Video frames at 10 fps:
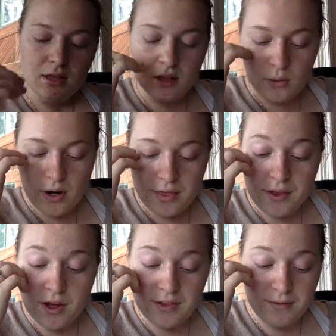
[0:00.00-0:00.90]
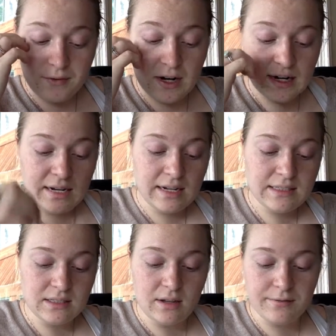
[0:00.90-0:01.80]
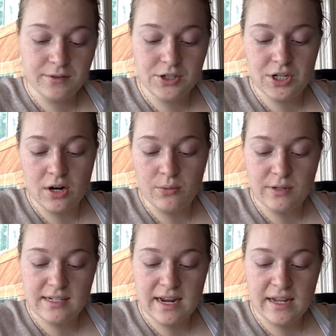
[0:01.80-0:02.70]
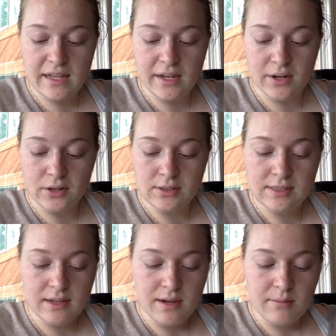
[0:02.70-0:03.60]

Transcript: Laurie thought that forgetting his love for Joe would take years,